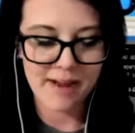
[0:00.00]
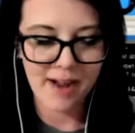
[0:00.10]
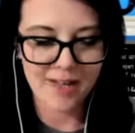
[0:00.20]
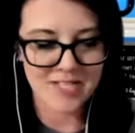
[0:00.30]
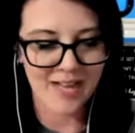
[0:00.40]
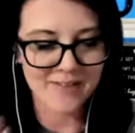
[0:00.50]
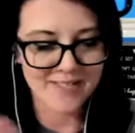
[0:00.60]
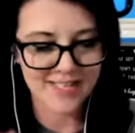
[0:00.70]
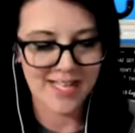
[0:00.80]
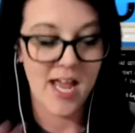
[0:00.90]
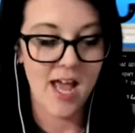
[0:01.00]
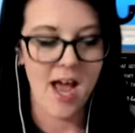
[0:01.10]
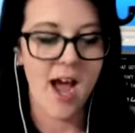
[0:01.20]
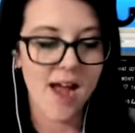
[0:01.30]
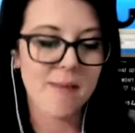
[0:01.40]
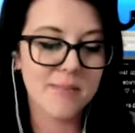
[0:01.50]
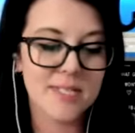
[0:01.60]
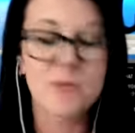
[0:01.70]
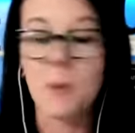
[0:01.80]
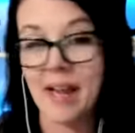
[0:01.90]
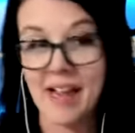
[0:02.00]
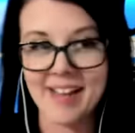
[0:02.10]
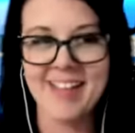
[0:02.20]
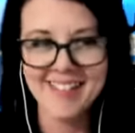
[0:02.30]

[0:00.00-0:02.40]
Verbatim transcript: gosh. That was, I'm sweating.